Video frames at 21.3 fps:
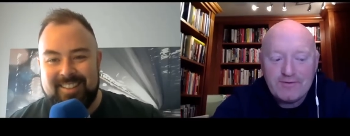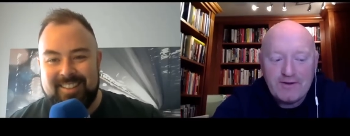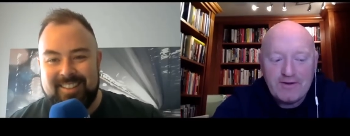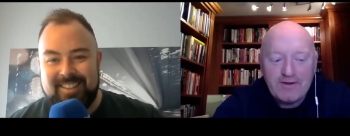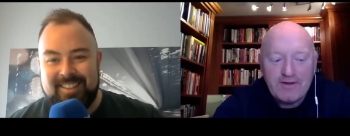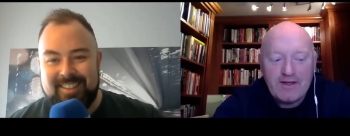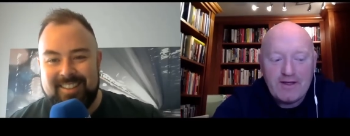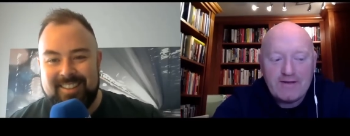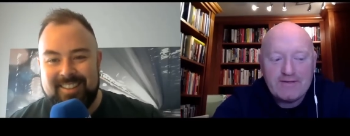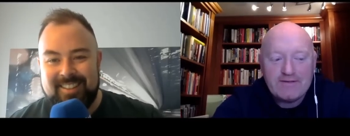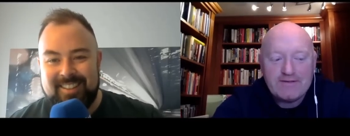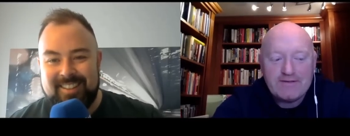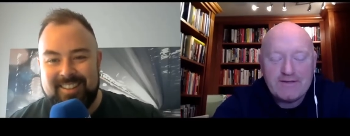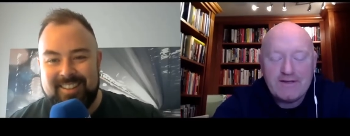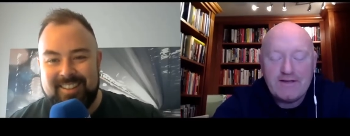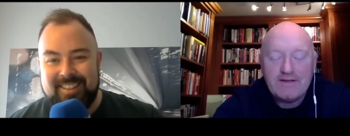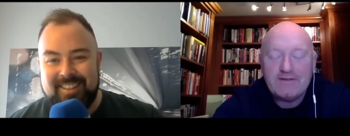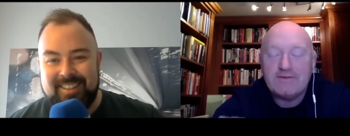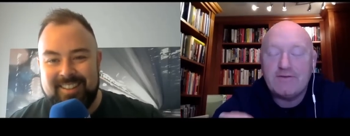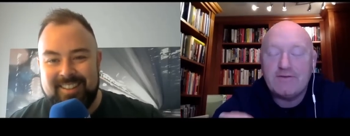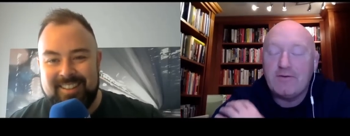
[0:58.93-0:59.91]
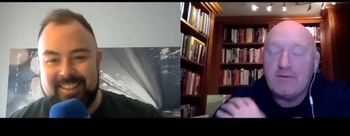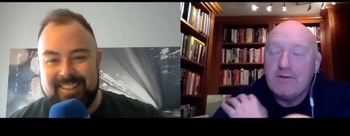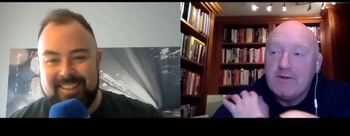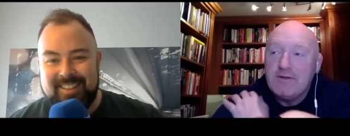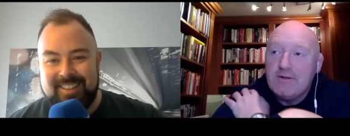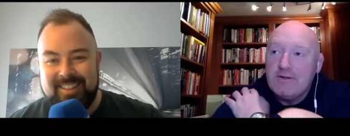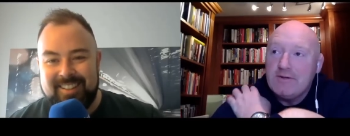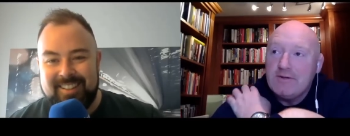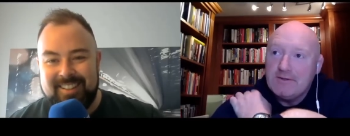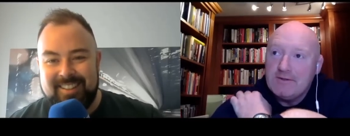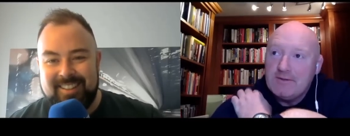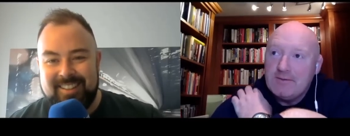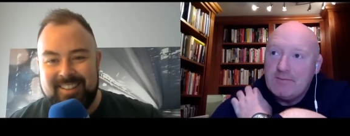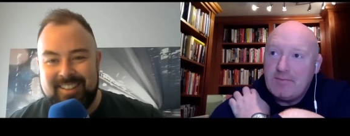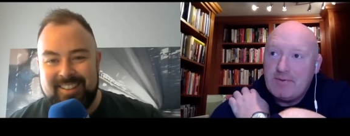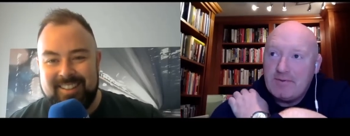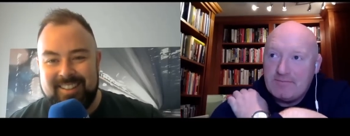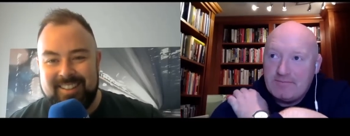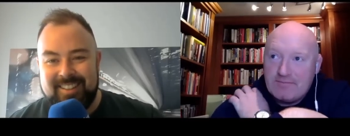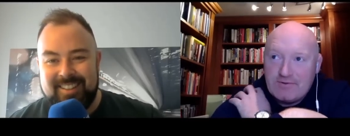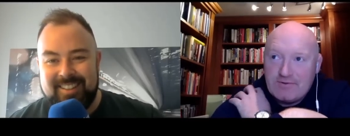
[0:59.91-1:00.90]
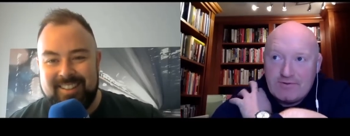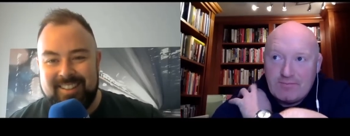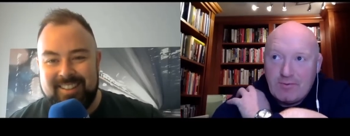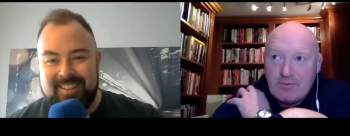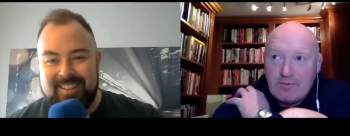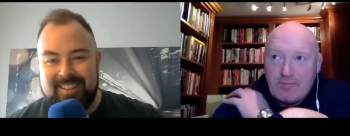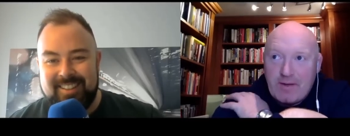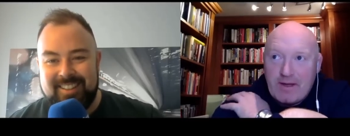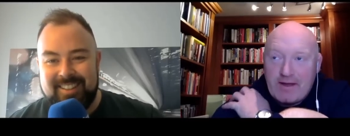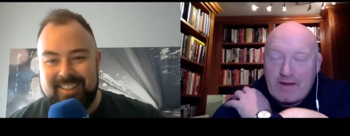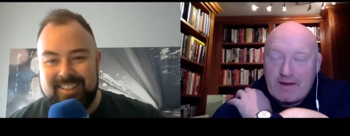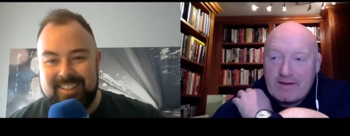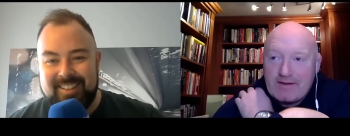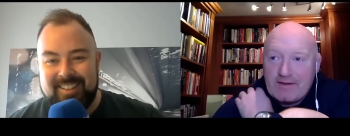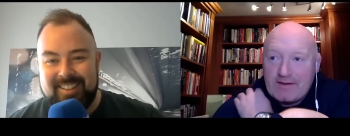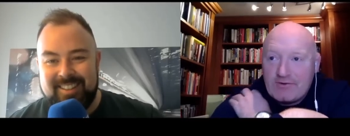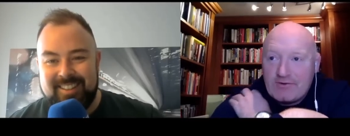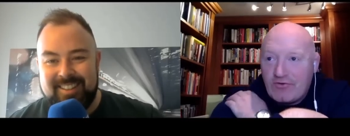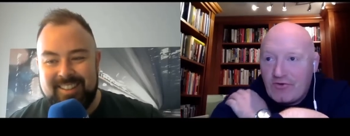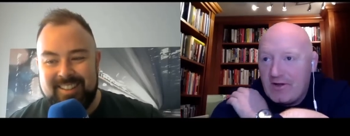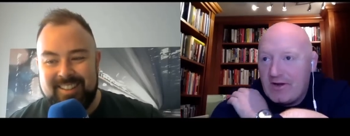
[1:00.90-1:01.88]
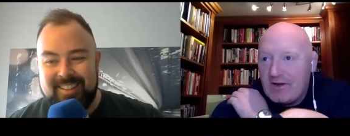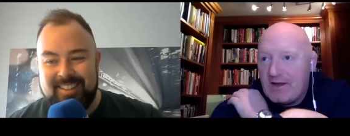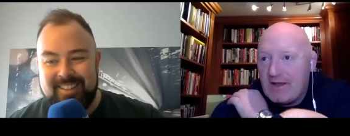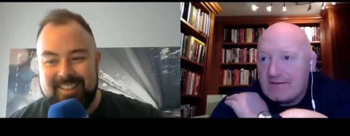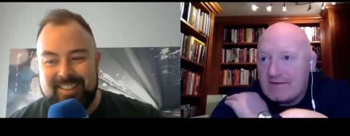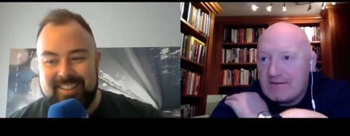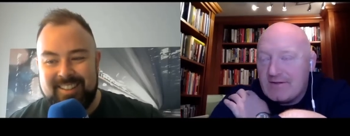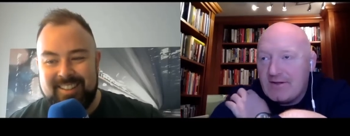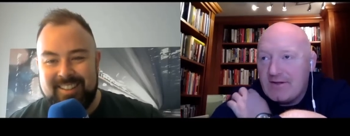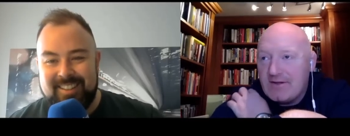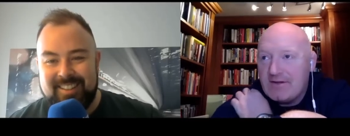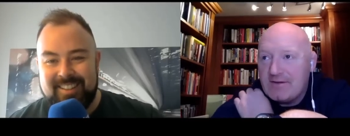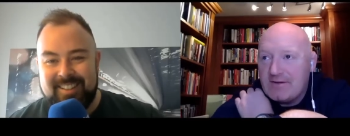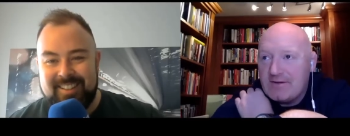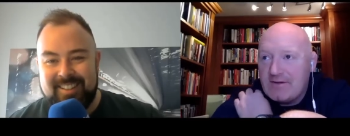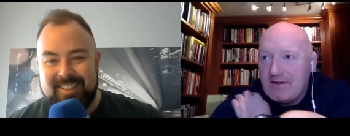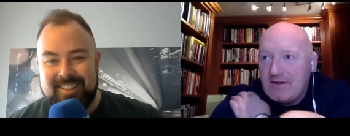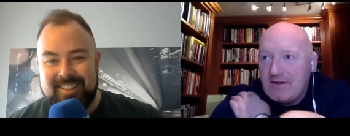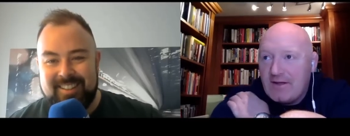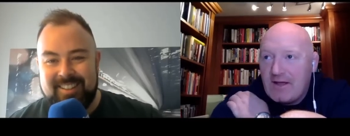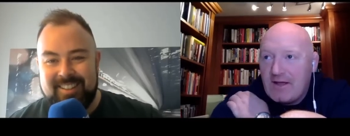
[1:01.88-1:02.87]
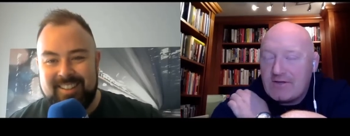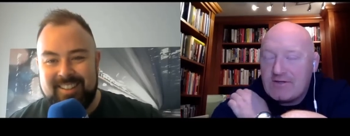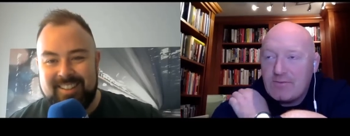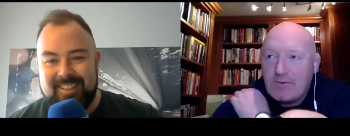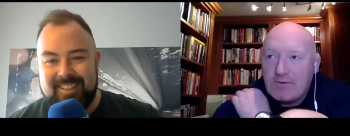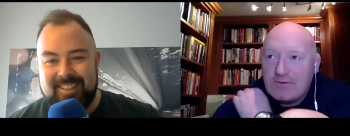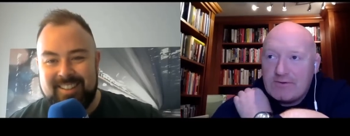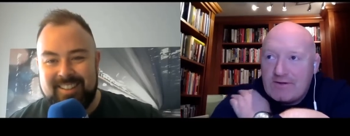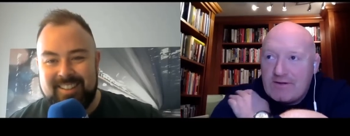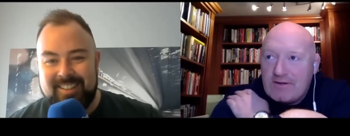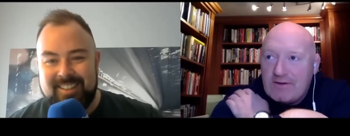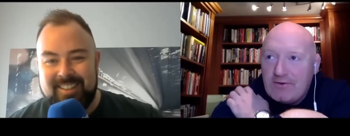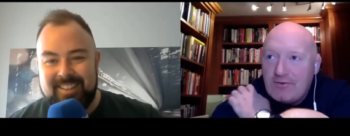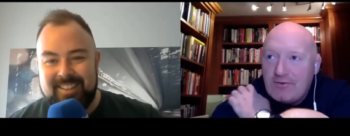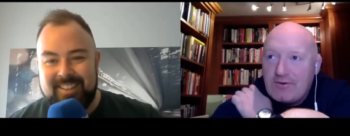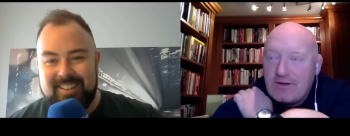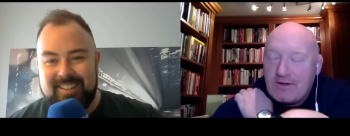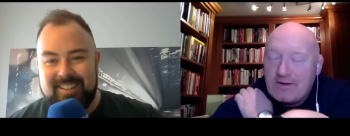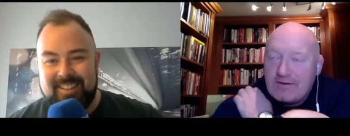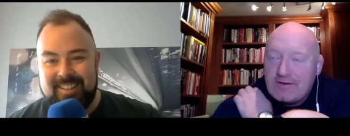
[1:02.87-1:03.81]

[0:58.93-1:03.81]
Speaker 1: that I hadn't seen. So just went back to the try last night, and I actually wanted to look at